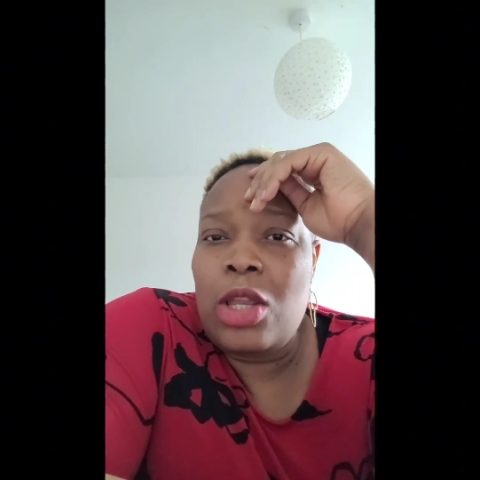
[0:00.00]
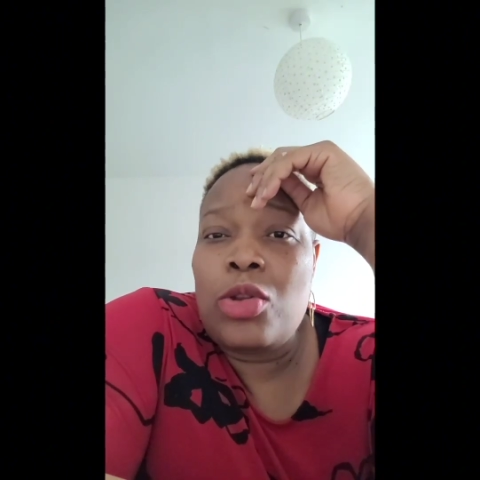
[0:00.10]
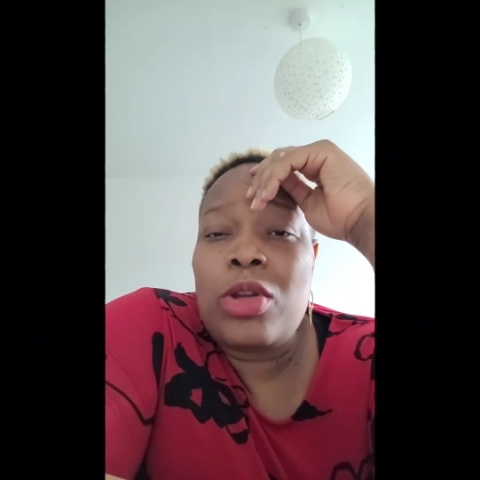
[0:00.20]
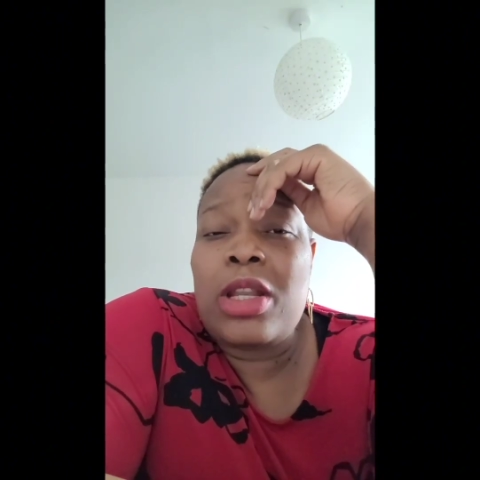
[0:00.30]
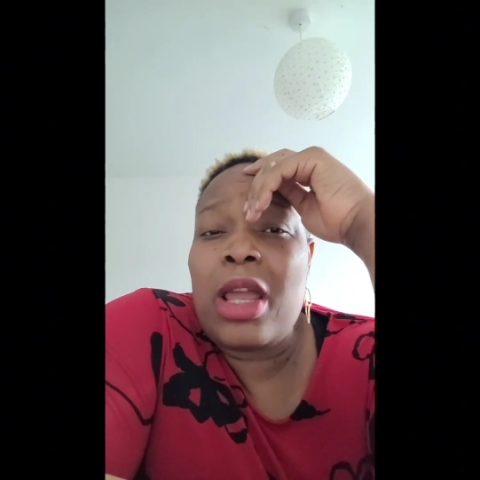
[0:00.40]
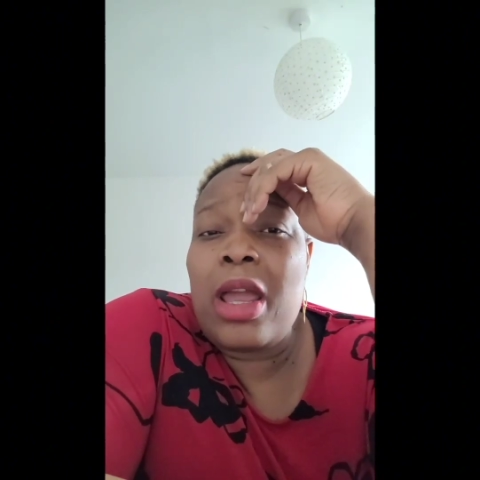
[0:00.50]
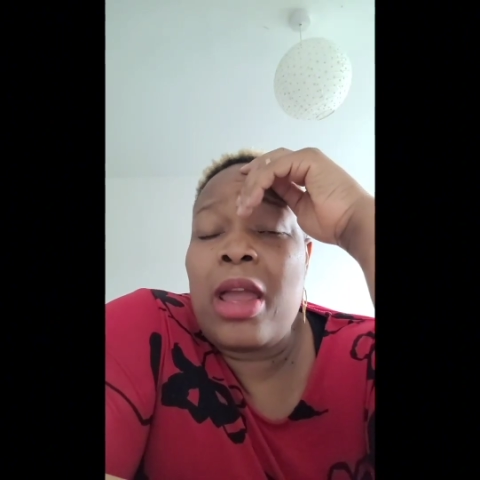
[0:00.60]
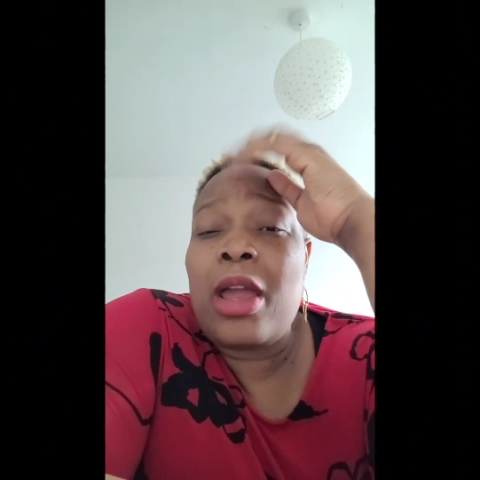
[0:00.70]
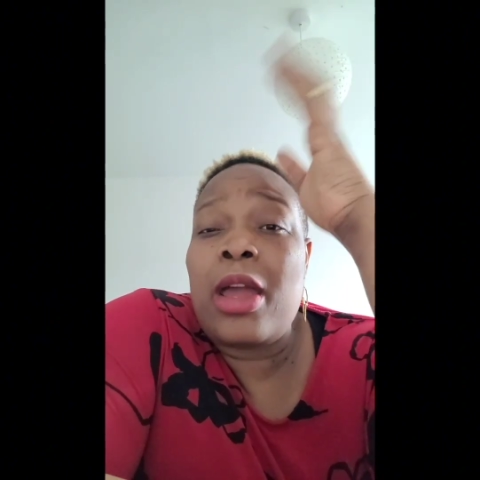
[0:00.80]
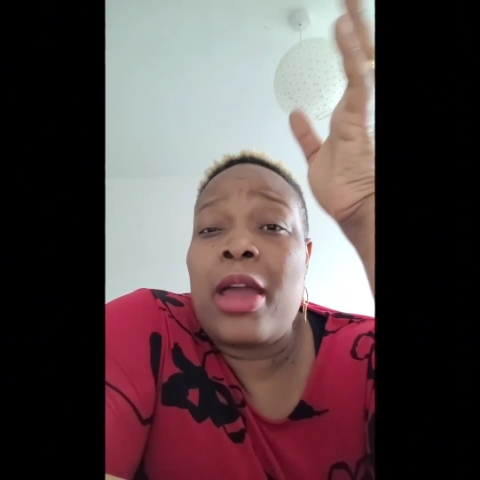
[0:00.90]
You know, in
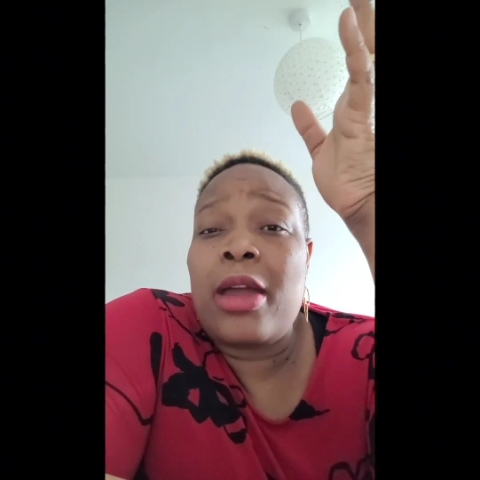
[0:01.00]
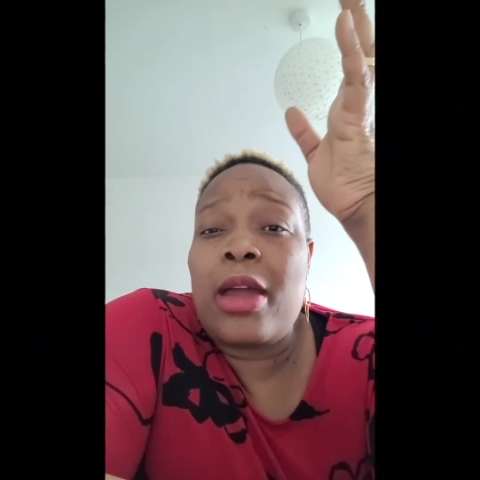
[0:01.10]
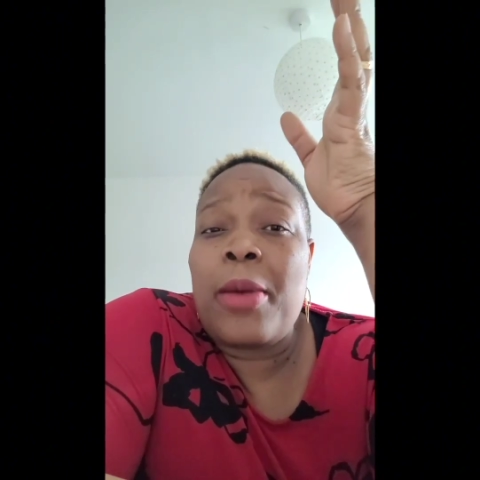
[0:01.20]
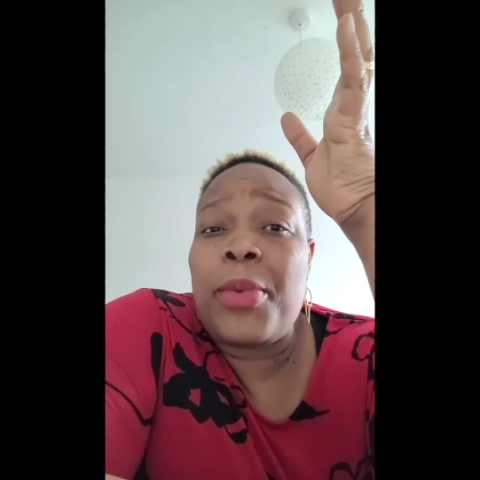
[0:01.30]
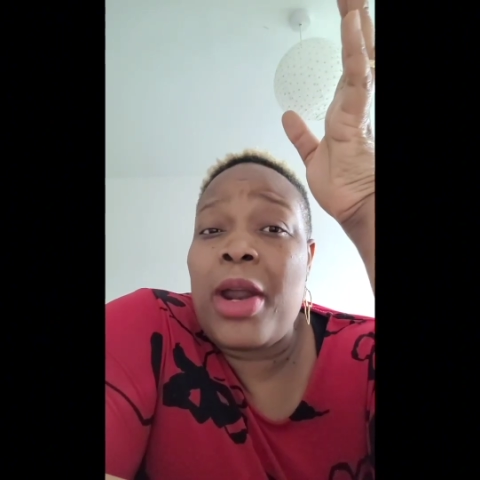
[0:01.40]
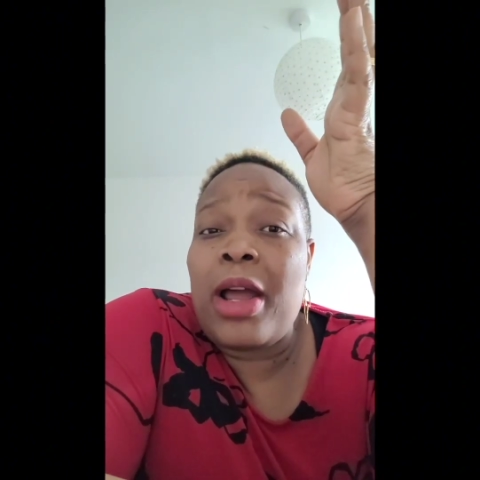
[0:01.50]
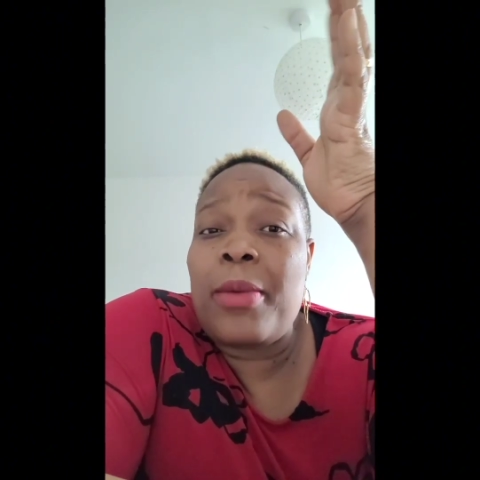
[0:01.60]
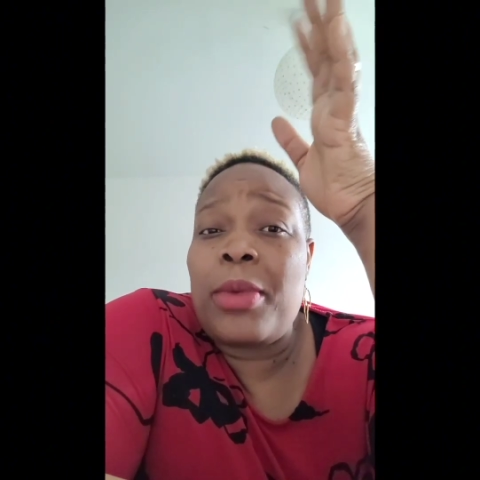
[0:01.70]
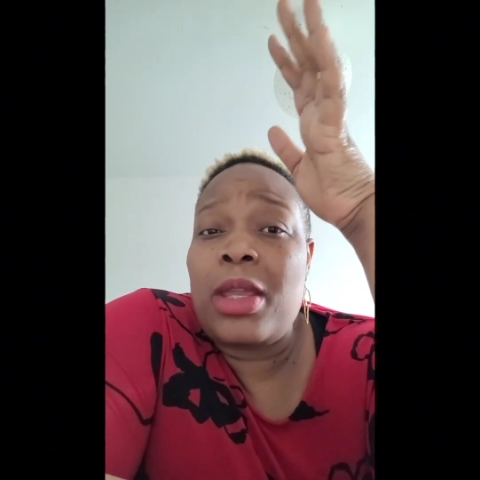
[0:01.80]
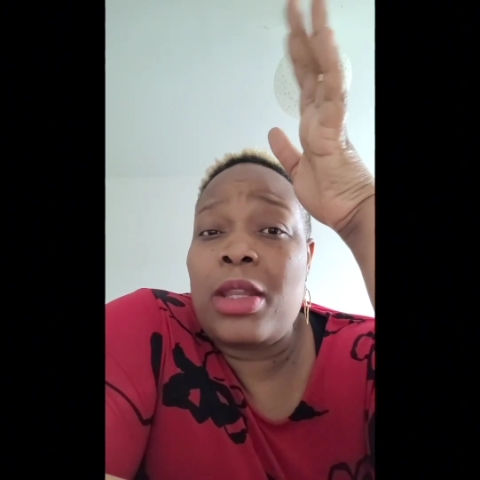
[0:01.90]

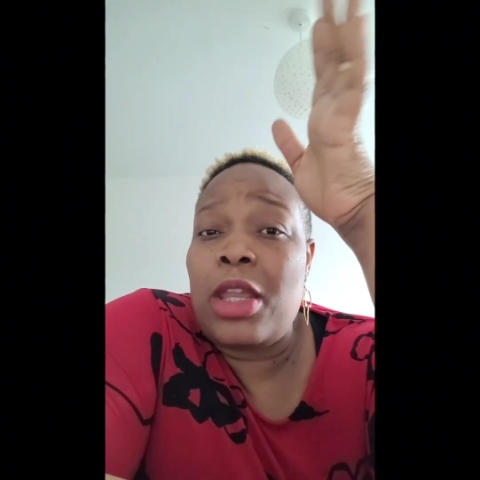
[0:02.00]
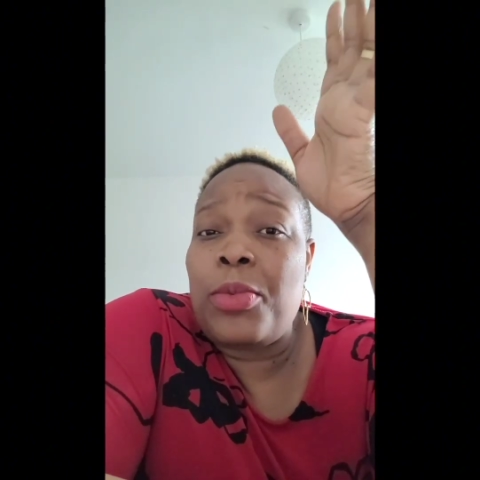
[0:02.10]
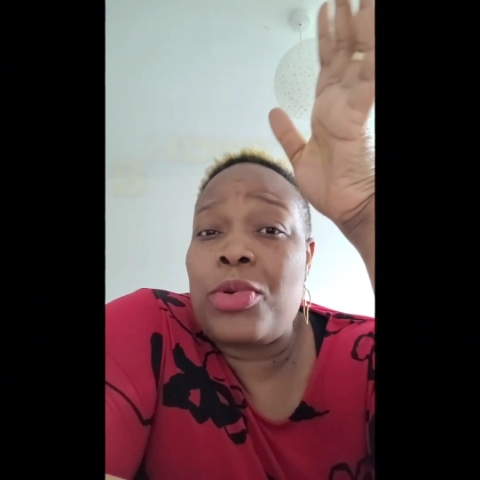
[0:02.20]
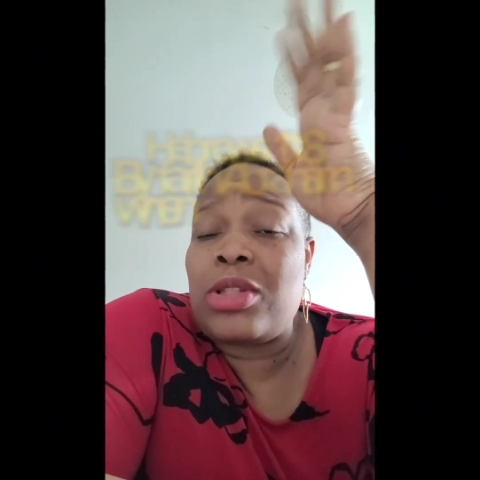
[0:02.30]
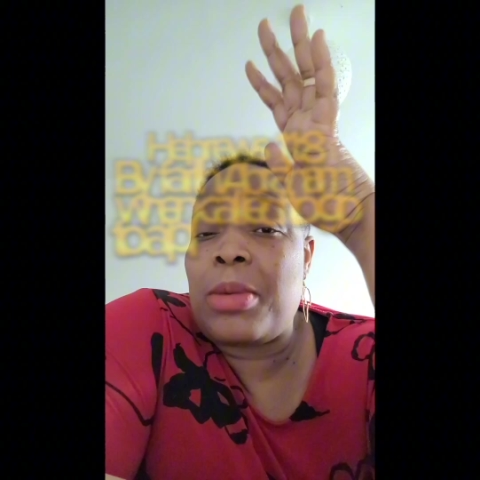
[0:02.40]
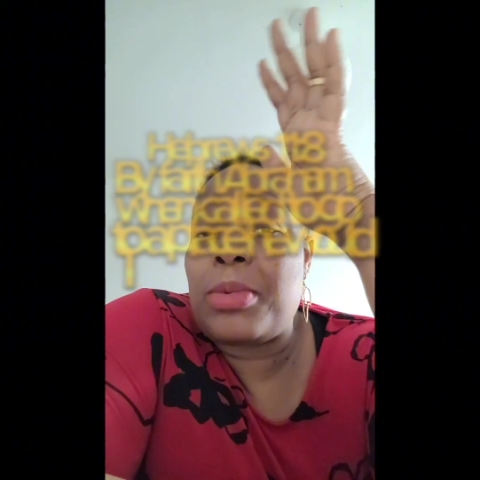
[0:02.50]
Abraham, in Hebrews